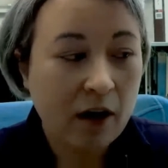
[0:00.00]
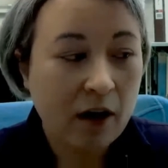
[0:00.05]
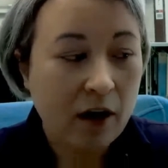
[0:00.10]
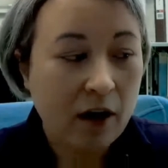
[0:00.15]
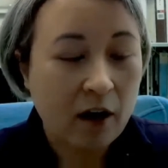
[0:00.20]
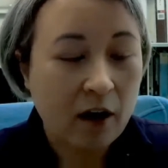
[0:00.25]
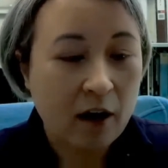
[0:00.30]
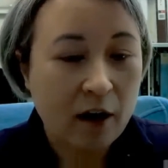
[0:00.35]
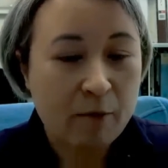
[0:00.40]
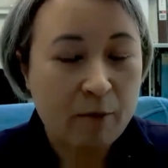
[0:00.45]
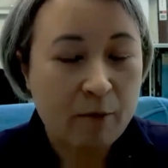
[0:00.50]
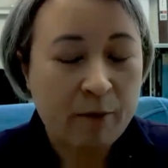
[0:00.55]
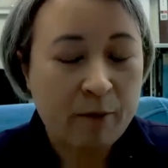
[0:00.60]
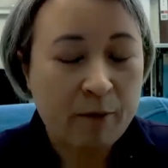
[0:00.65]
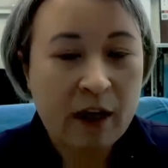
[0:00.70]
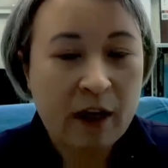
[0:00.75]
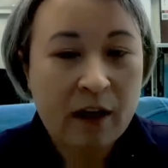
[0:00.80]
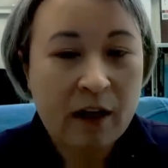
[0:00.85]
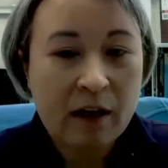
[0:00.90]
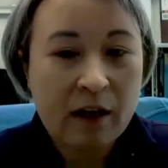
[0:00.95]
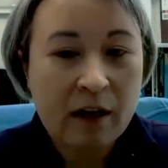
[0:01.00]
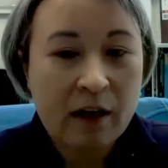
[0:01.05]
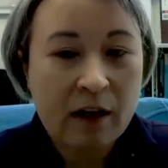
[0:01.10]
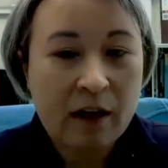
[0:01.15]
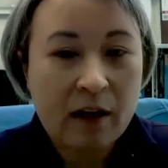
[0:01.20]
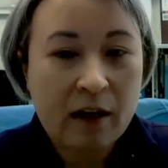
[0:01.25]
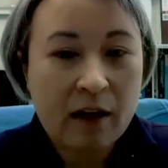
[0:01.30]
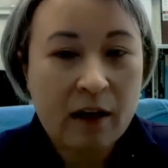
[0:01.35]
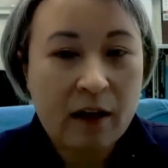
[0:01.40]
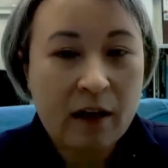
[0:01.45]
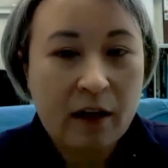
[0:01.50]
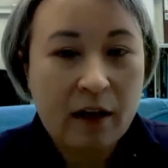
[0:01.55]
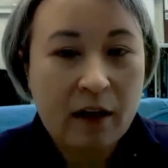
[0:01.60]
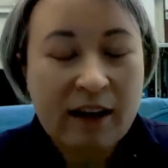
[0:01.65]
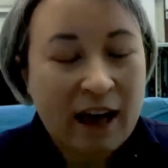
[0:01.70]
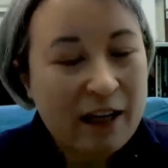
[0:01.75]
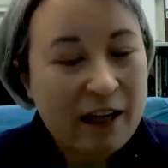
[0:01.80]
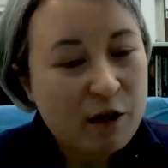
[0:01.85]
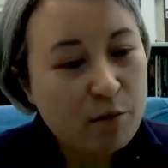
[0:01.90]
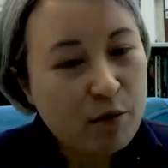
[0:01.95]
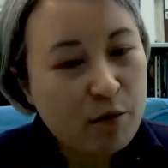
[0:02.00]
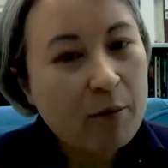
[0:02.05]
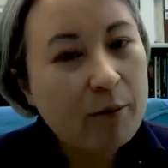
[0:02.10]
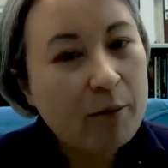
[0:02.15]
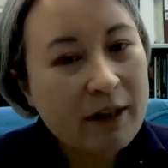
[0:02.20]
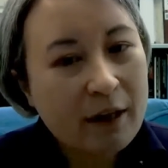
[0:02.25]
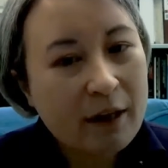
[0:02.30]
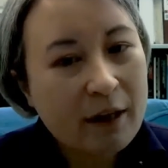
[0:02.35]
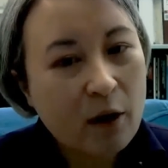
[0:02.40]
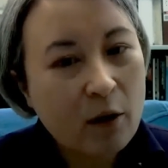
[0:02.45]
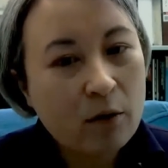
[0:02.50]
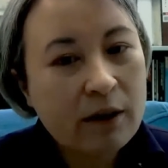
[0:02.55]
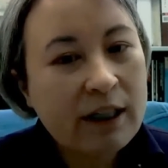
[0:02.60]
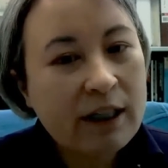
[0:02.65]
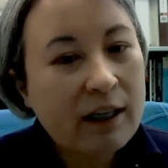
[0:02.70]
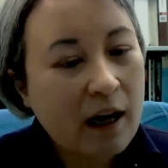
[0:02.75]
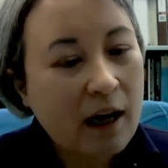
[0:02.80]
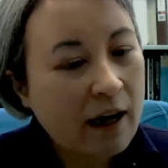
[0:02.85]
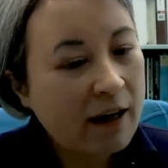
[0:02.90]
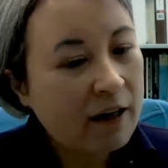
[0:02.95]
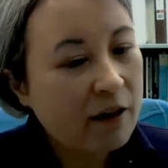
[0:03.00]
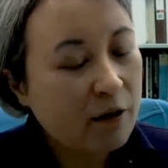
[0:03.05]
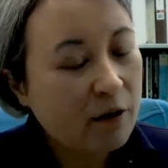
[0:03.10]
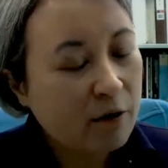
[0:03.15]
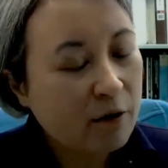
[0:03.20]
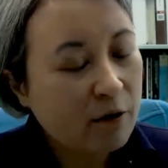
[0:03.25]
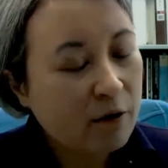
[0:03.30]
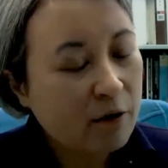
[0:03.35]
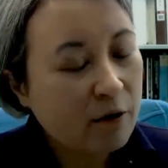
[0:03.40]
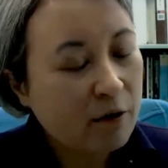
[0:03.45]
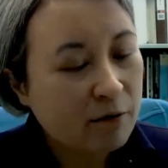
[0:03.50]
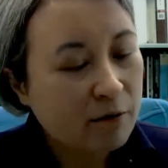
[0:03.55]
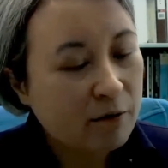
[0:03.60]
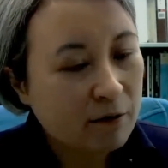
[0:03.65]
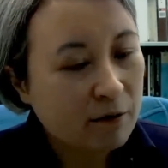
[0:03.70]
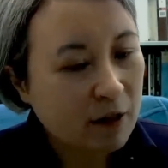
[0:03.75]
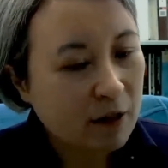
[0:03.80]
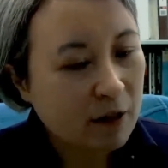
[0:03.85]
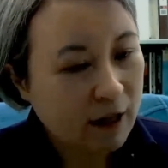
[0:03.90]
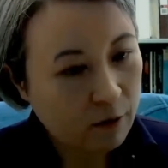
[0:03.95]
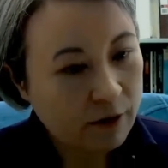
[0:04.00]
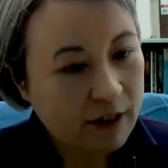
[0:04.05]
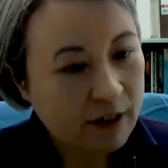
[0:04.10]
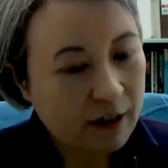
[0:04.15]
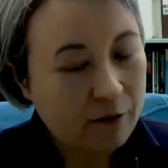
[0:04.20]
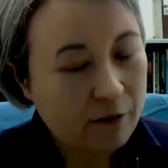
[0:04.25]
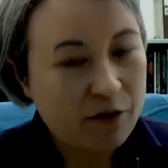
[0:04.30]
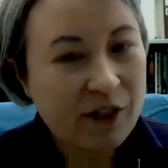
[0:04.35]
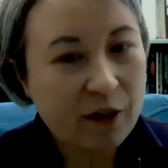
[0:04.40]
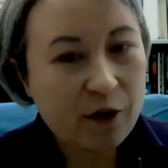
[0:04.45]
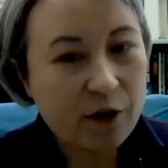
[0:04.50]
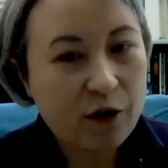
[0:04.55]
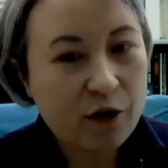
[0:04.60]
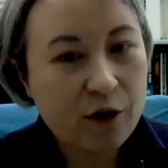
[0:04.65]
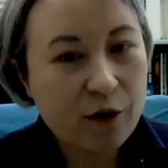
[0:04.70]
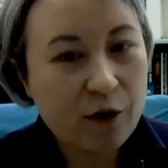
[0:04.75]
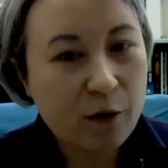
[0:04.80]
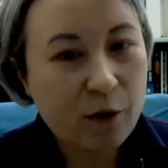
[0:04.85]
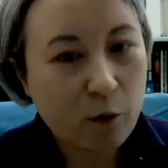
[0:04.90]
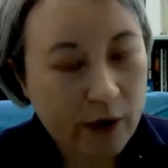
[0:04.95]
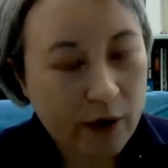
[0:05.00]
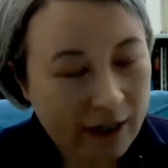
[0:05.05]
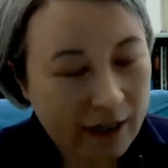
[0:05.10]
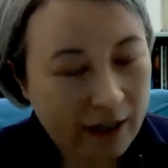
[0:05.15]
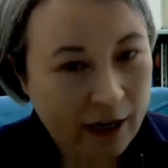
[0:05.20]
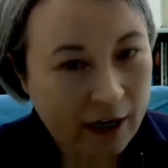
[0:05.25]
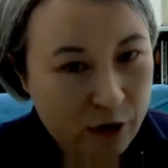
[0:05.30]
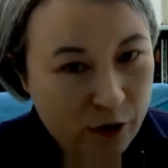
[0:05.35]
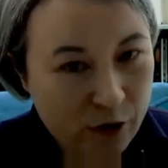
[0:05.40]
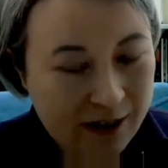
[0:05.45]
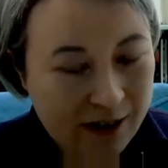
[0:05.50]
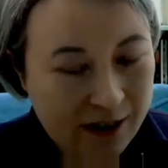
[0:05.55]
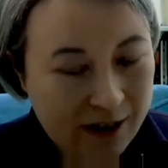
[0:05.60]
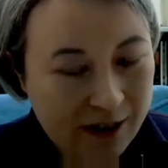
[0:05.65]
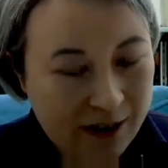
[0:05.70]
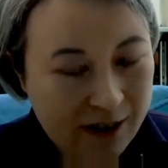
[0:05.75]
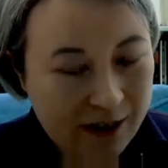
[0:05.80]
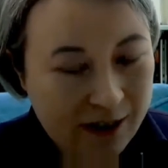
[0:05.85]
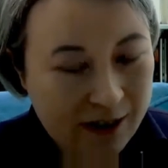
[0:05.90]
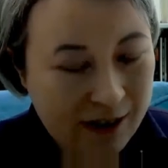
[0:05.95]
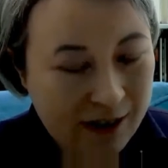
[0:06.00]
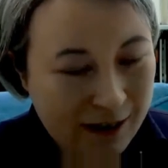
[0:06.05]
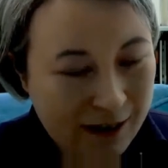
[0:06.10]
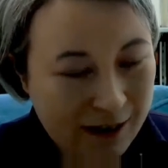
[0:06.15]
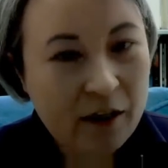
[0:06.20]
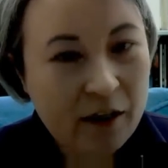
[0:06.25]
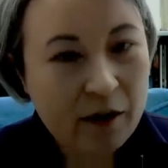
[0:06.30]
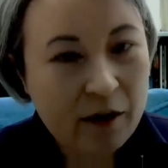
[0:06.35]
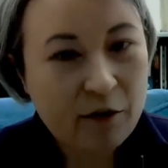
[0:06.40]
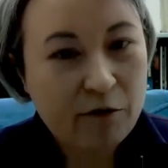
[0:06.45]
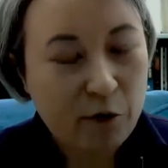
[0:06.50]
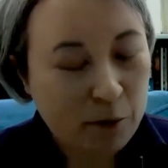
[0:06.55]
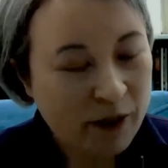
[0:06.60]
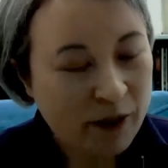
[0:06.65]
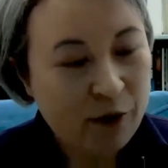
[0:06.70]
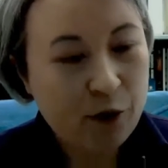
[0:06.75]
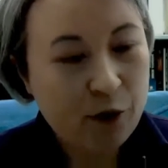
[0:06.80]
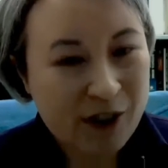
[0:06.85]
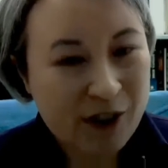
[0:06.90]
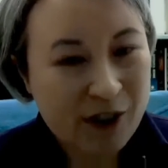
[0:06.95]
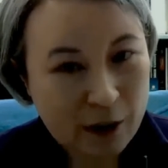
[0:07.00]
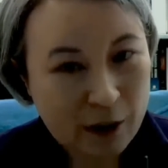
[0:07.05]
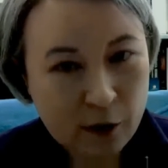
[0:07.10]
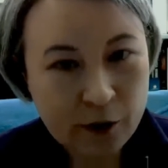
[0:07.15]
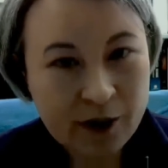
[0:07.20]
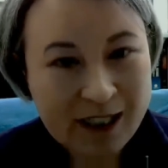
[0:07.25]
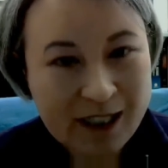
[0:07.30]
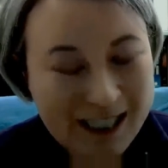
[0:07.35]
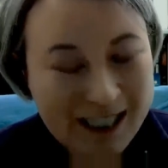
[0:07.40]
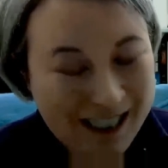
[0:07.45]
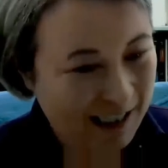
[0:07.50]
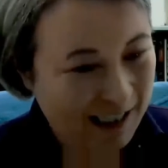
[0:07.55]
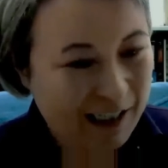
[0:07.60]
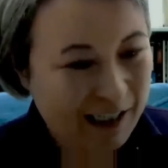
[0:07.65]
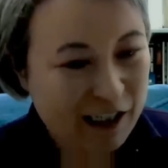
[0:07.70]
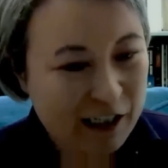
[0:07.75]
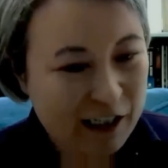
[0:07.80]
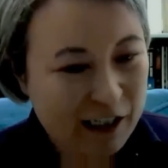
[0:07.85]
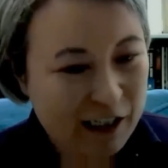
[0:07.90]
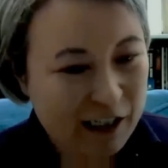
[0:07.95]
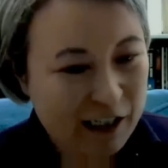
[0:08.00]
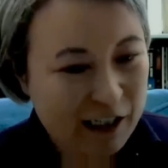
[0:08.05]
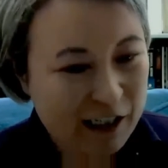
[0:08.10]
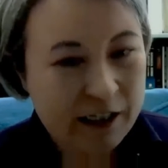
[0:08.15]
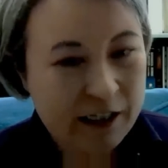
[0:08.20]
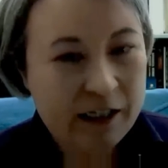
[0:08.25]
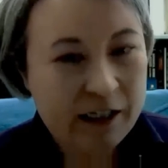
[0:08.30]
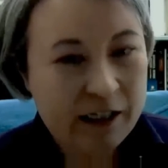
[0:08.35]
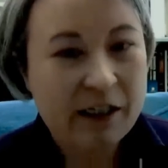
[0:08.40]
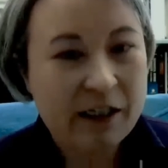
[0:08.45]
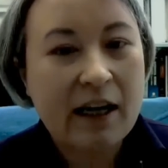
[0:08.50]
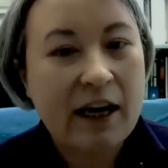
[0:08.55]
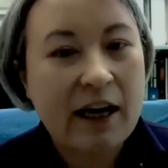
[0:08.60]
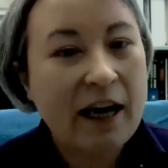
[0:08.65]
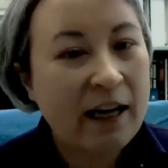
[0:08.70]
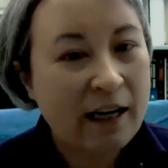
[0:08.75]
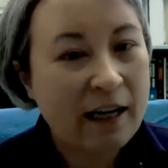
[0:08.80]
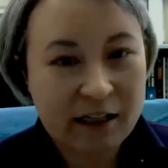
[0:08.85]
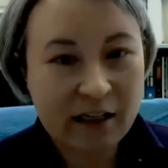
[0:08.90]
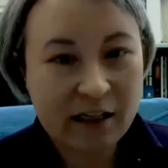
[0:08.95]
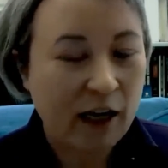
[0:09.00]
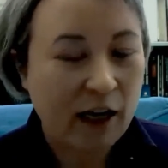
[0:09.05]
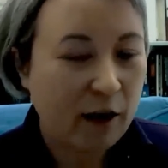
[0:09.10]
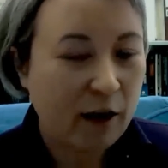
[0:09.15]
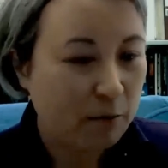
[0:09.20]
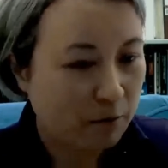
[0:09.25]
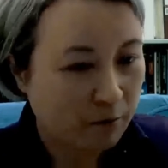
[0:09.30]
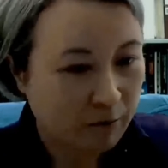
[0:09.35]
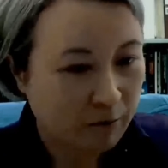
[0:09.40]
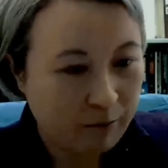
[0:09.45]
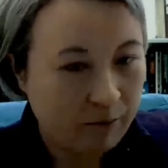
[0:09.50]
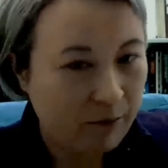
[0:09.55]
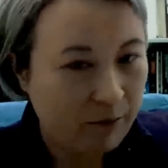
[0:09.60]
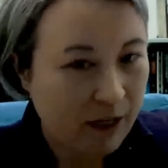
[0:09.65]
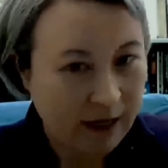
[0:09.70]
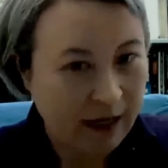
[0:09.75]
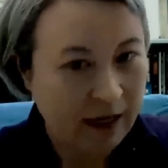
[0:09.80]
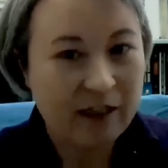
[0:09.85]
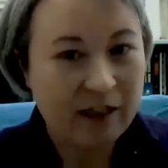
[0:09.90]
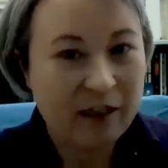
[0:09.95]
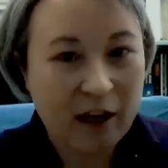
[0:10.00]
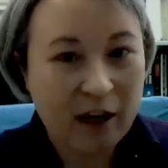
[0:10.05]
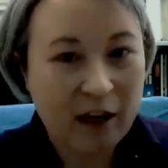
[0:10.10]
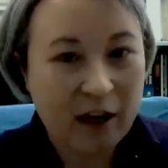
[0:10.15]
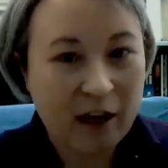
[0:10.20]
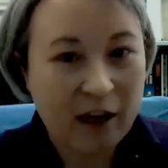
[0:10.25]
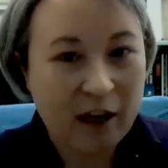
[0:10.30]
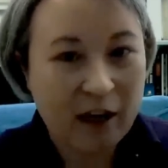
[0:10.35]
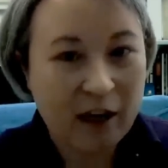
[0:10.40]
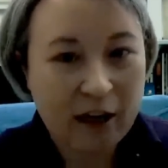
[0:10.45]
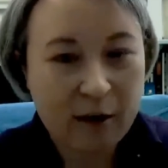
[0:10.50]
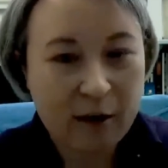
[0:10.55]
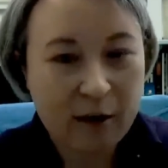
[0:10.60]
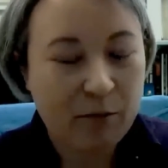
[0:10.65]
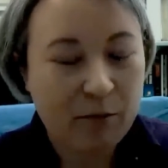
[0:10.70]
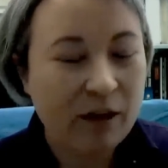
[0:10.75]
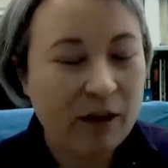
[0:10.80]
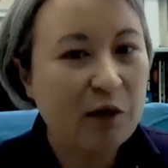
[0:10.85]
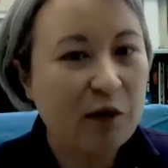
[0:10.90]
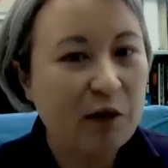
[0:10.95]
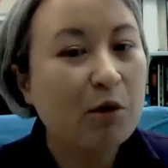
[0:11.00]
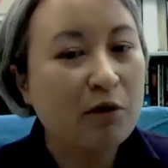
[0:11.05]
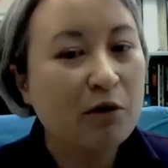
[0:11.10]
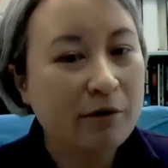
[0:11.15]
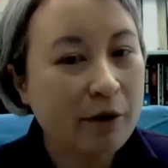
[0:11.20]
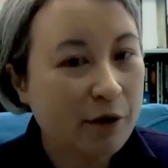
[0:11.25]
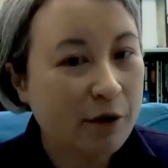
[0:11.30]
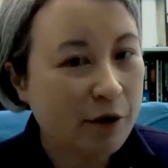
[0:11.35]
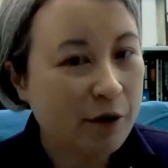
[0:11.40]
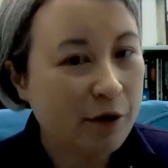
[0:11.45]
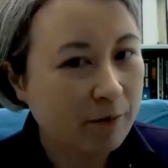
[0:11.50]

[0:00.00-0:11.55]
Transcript: And that's probably the only kind of life, only kind of signature we can actually detect from interstellar distances anytime in the foreseeable future.